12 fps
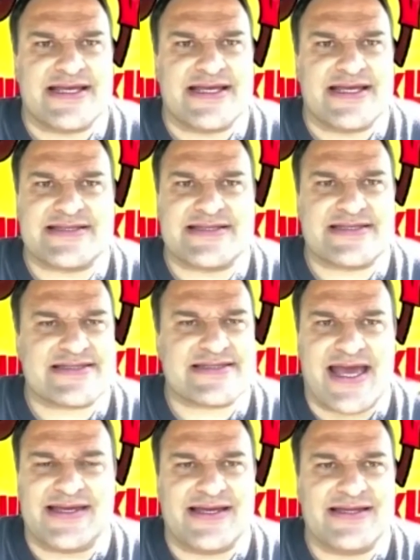like,
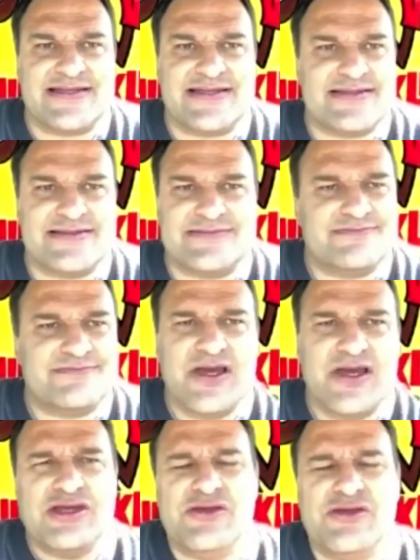you
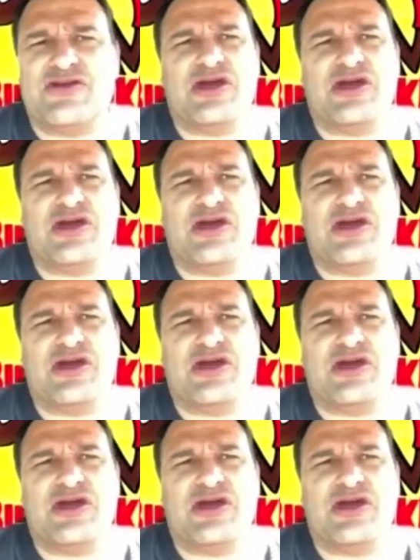never know.